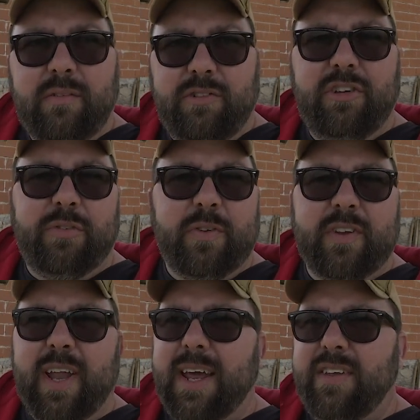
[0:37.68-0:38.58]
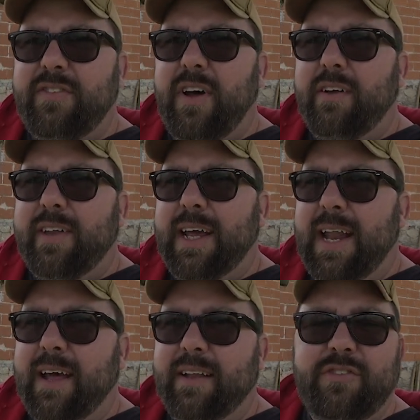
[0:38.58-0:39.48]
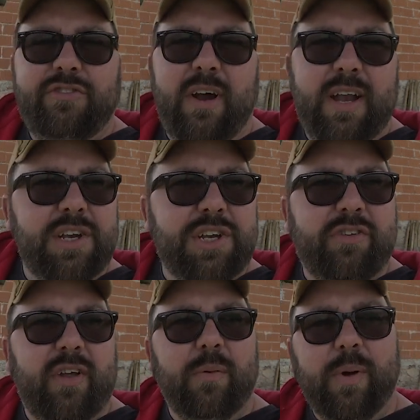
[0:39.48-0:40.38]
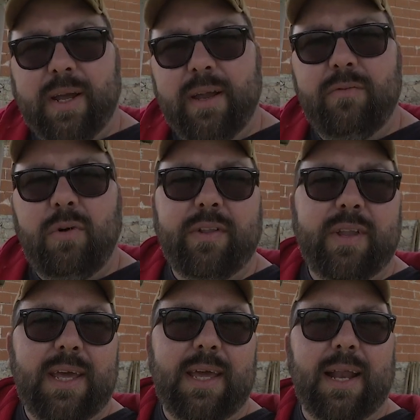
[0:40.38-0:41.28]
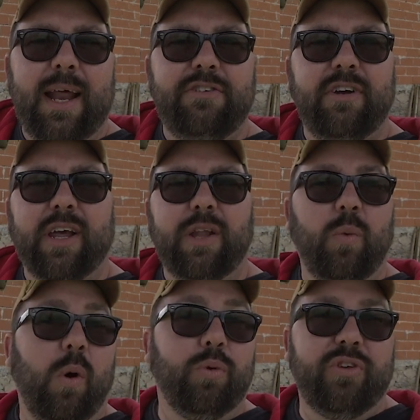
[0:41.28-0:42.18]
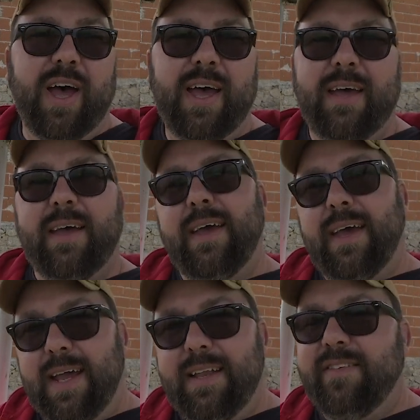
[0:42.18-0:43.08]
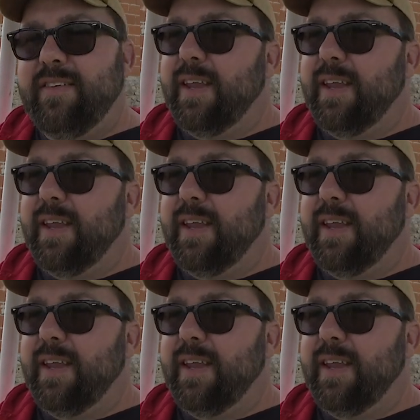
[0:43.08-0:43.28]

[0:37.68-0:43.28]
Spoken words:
just for today, start digging out this trench so that we can run the electric and the water into